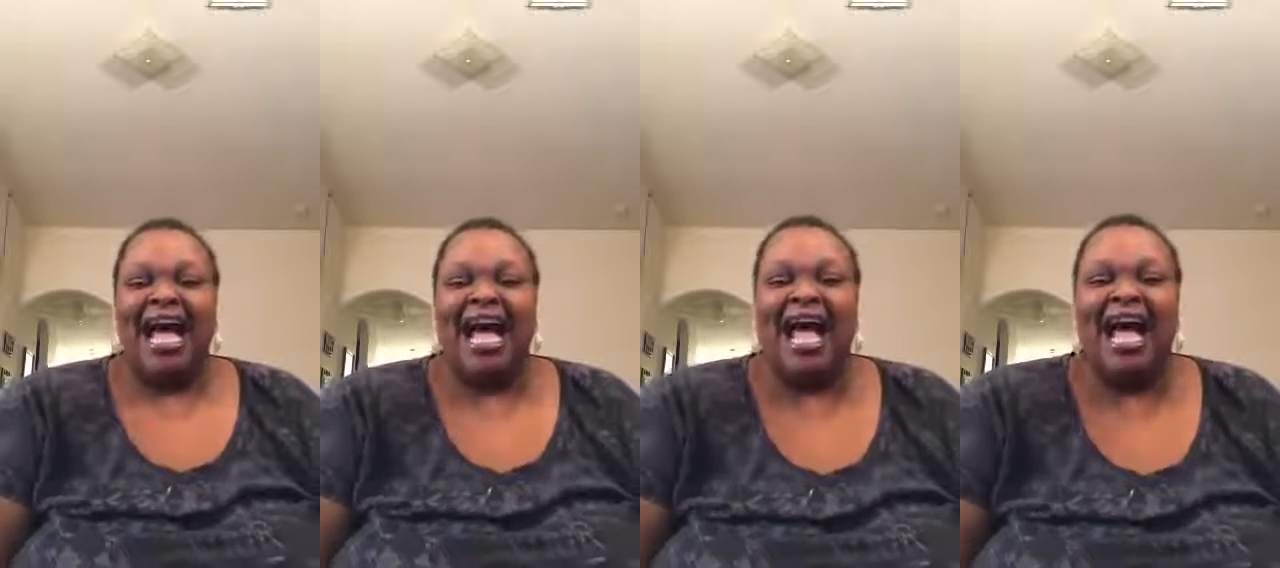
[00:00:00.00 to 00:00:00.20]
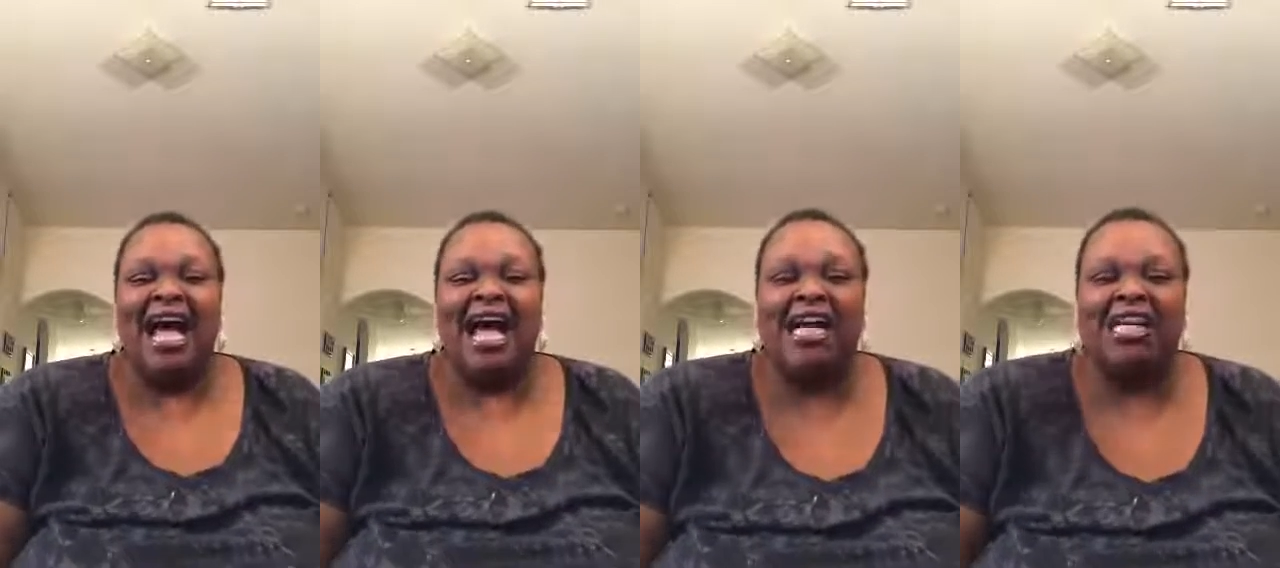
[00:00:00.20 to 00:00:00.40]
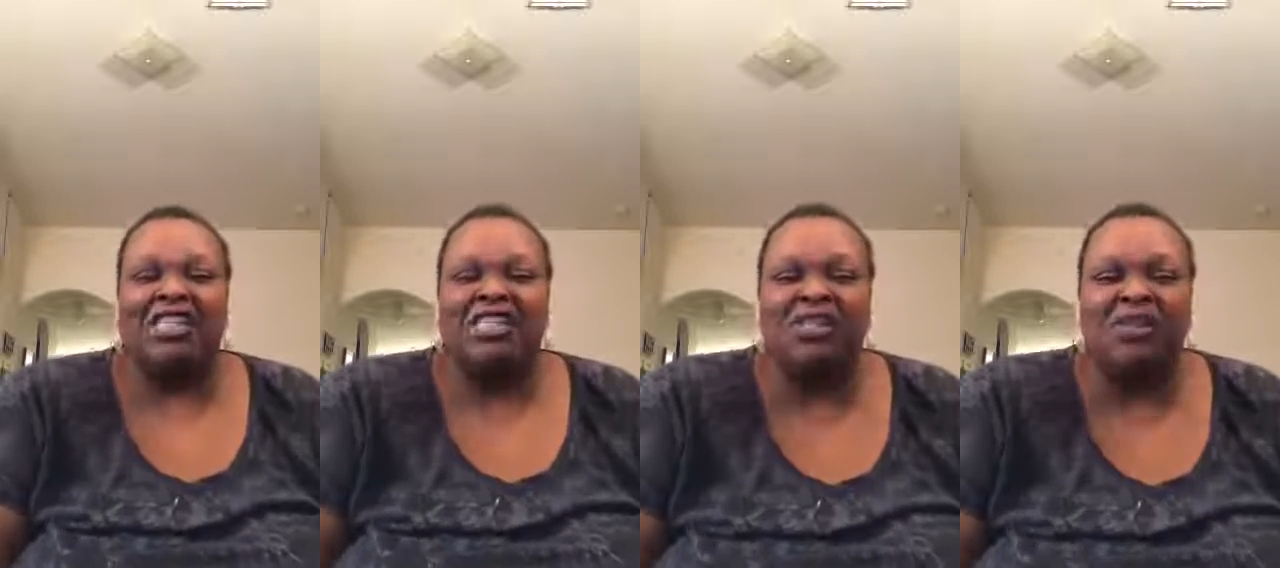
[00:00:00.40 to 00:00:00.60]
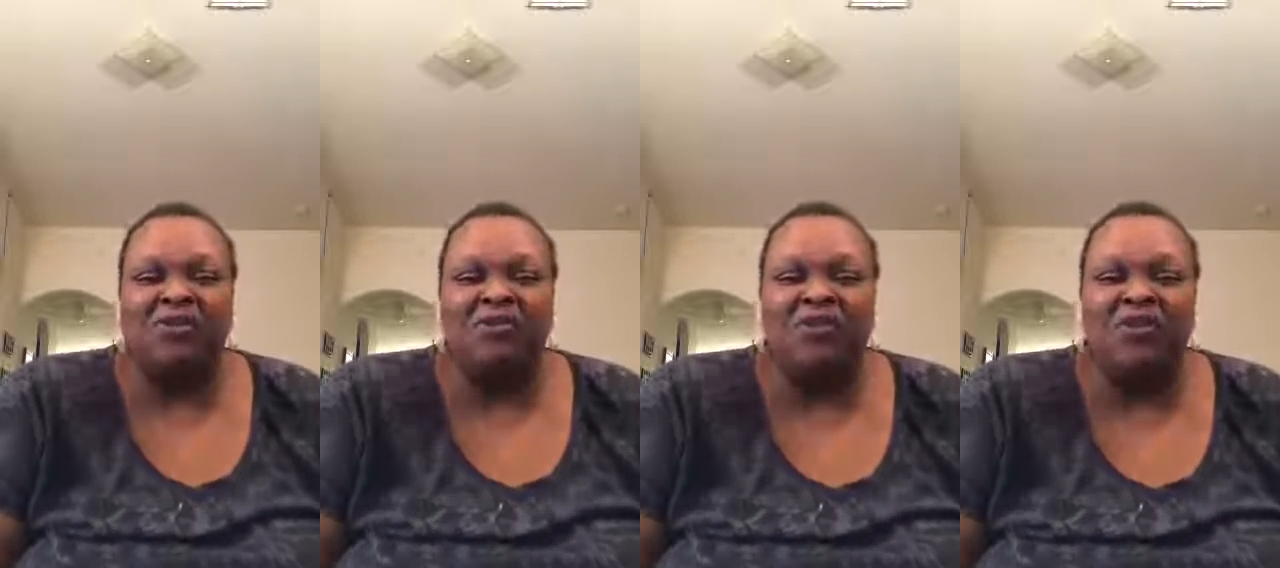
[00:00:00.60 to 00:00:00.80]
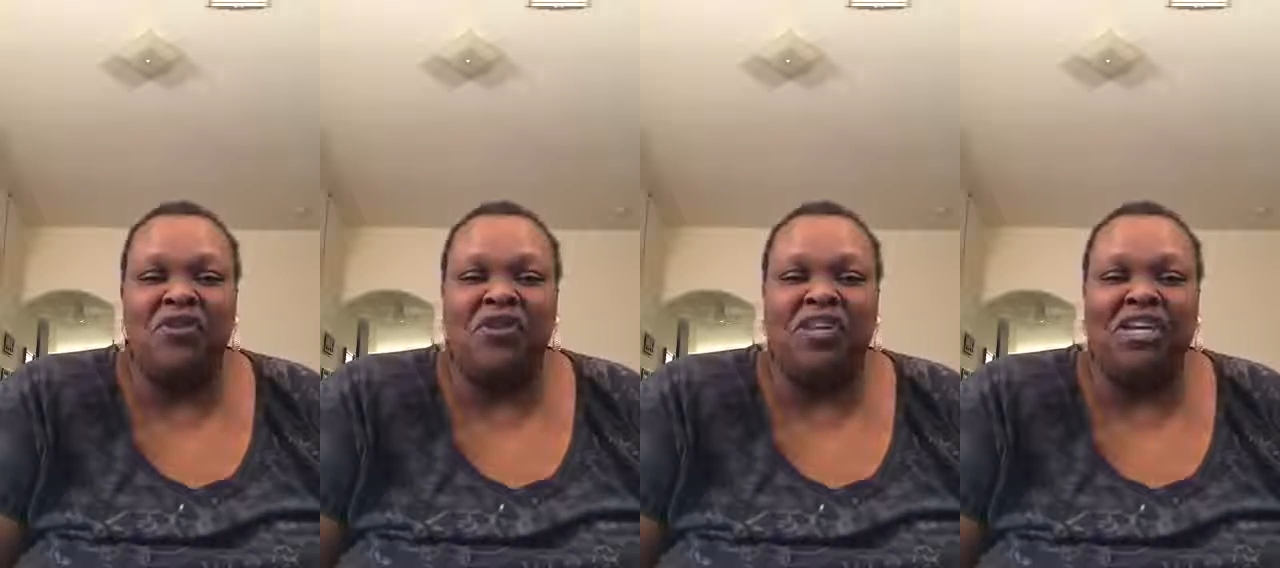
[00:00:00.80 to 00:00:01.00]
So
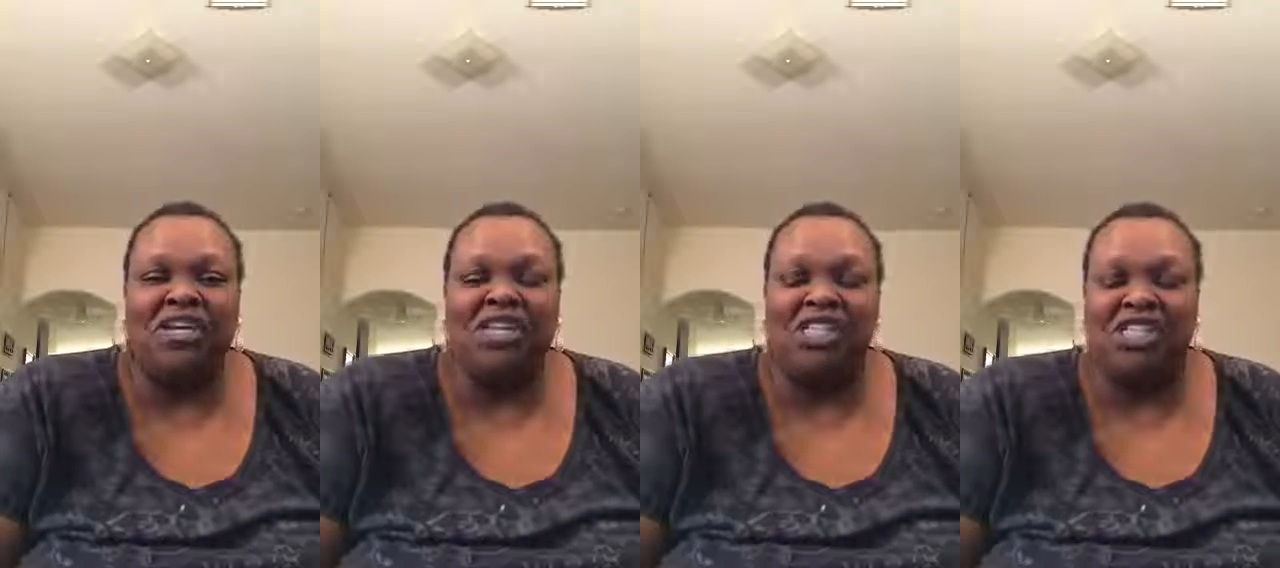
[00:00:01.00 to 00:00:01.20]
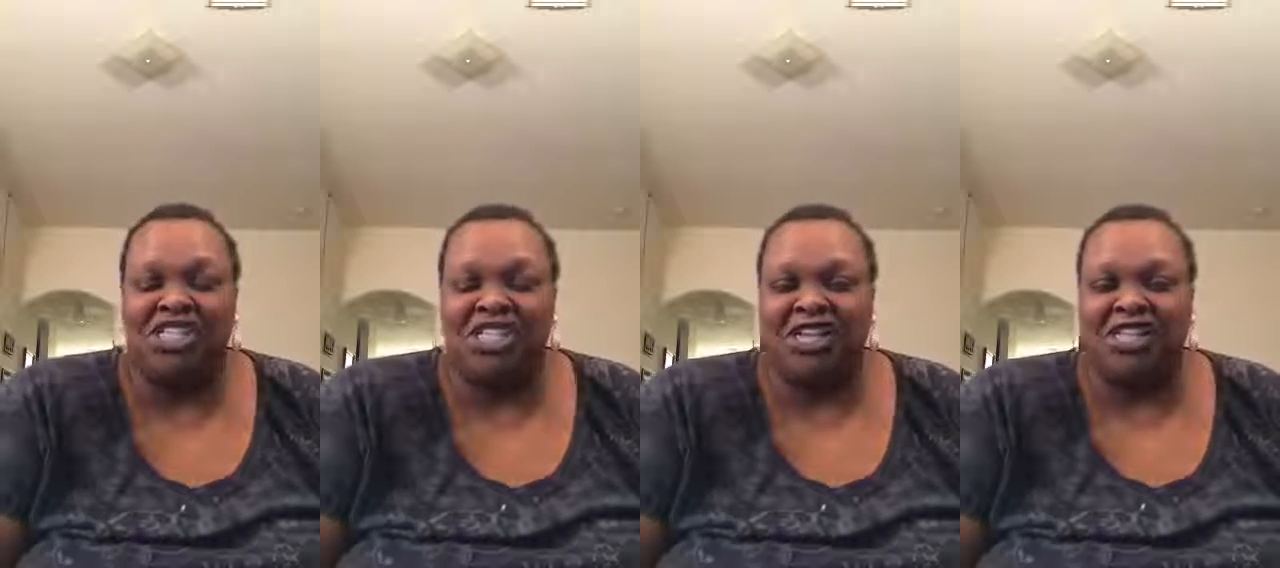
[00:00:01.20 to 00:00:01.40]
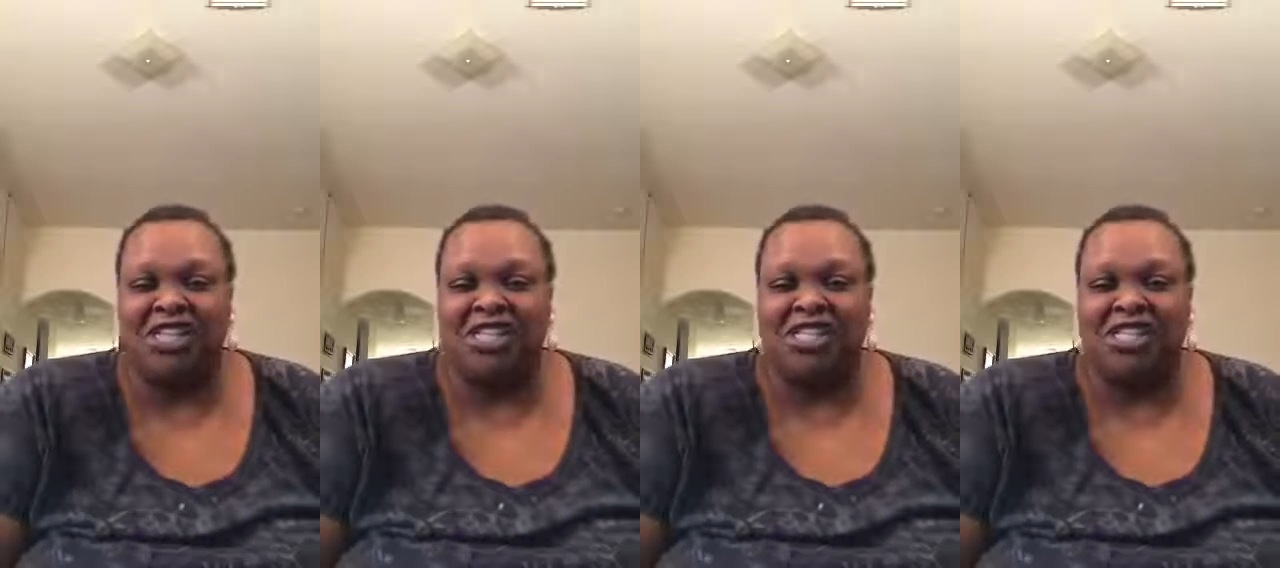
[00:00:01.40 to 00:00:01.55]
if you could share